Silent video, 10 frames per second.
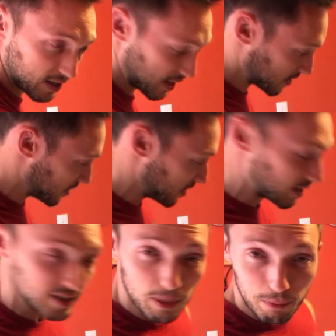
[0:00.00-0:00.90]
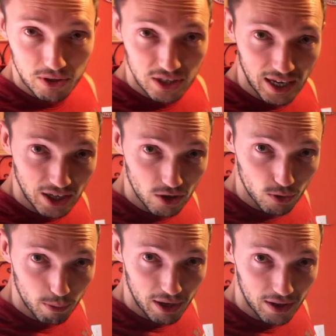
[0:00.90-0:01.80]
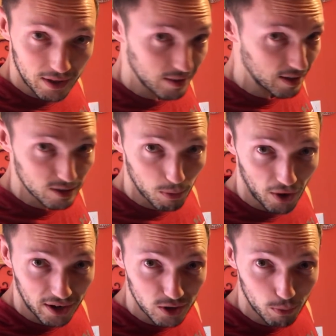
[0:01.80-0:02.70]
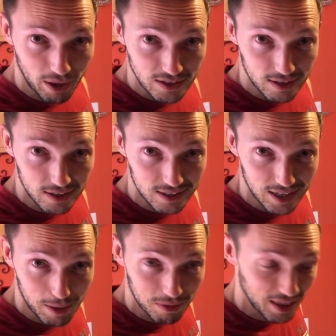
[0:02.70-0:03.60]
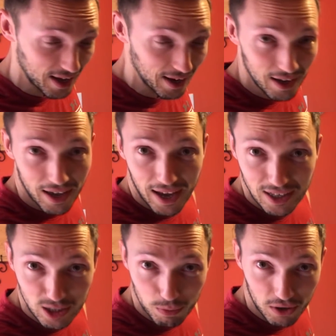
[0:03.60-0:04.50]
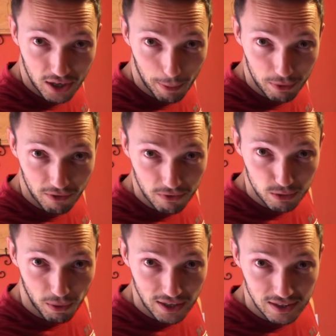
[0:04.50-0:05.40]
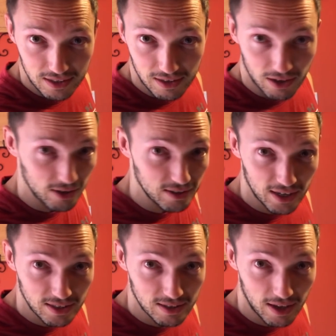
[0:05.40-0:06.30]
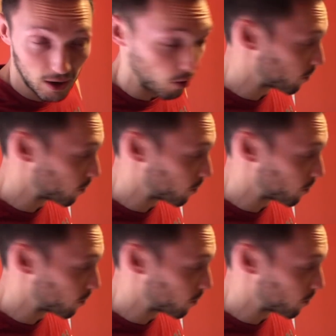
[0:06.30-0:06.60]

kick to this particular meal, and then tomorrow I could do basically the same thing and just put a couple different spices in there. It tastes like a